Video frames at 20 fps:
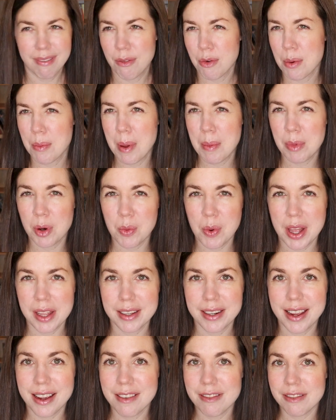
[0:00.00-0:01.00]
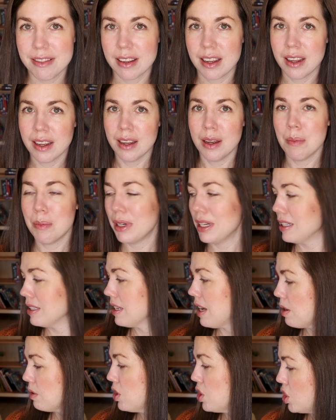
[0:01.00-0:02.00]
remember well enough. But it
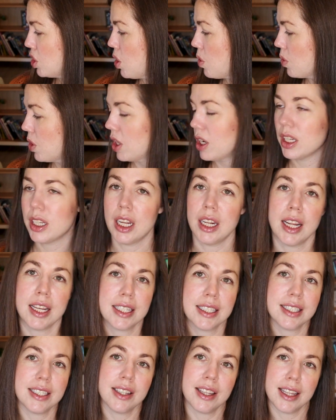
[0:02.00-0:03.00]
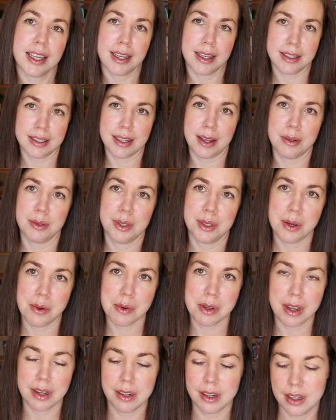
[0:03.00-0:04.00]
sounds so good, and I still think it sounds so
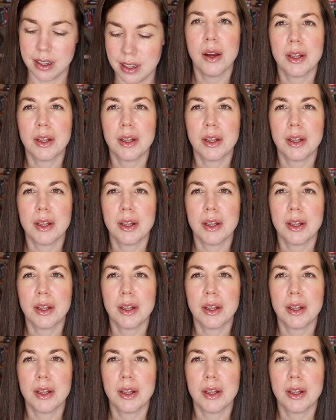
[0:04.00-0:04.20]
good.